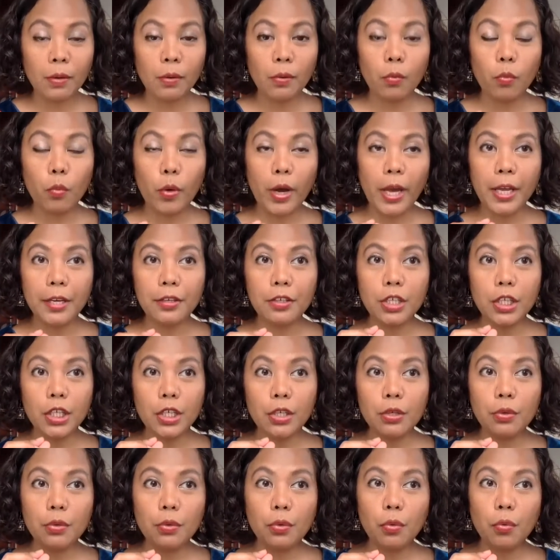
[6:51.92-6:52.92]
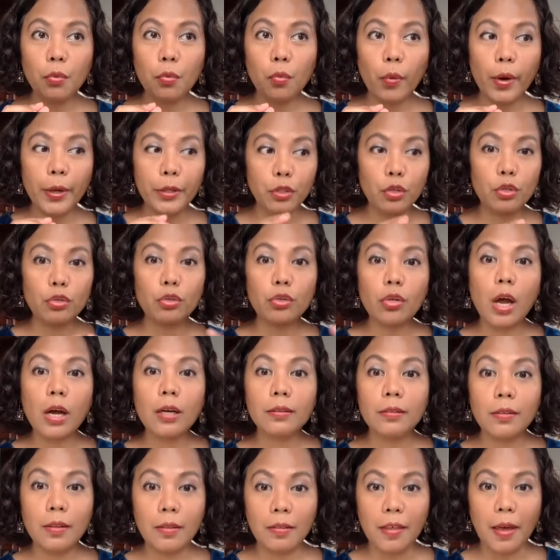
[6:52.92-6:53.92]
when you
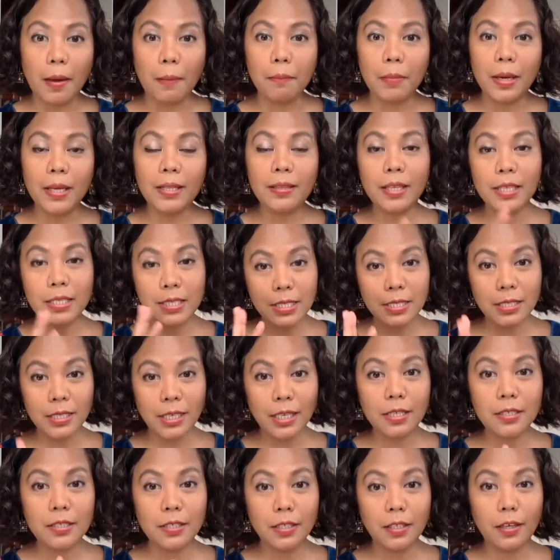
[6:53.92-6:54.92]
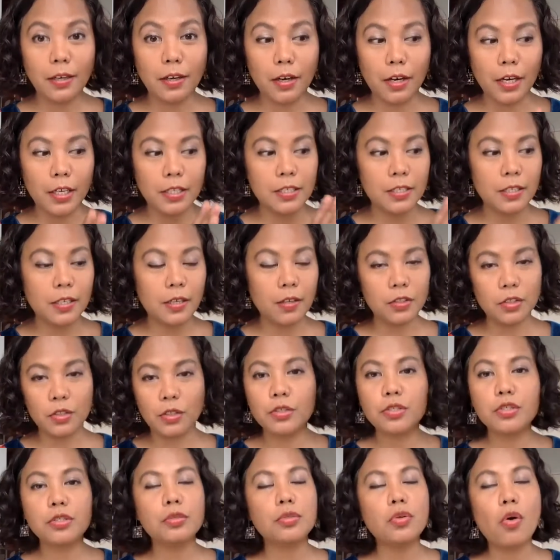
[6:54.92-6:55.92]
talk to them, and this is easier.
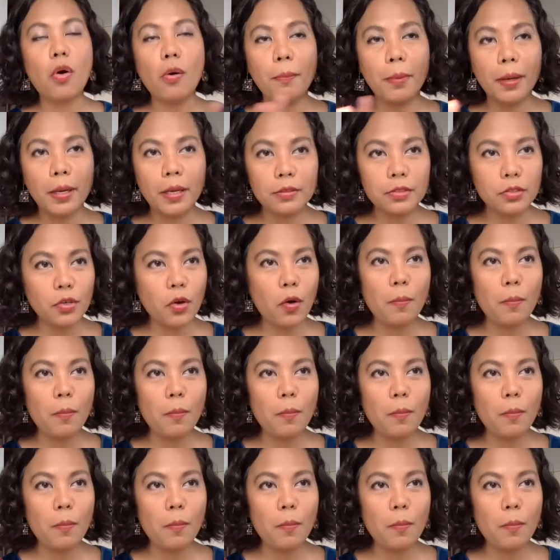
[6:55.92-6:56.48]
There's so many